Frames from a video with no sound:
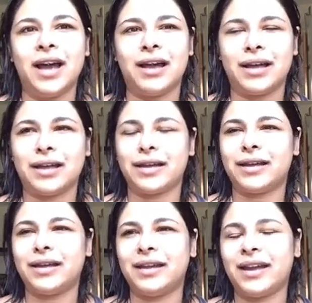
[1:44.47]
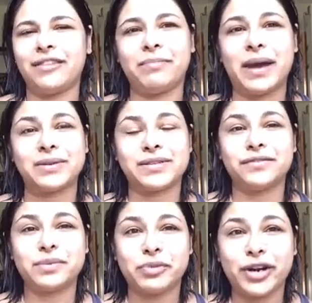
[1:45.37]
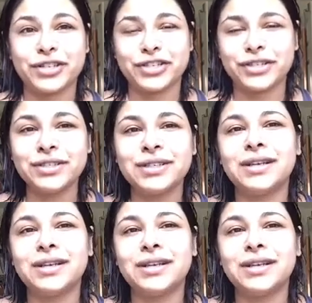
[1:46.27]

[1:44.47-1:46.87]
I have bouts of depression.